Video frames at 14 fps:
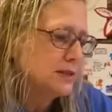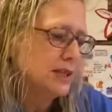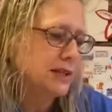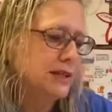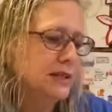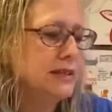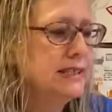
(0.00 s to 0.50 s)

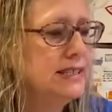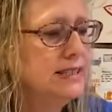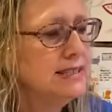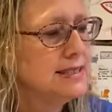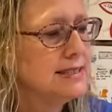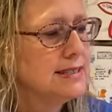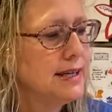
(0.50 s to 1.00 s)
here it
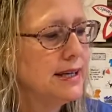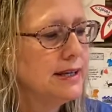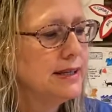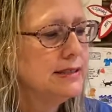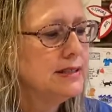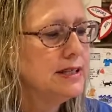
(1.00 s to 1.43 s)
says,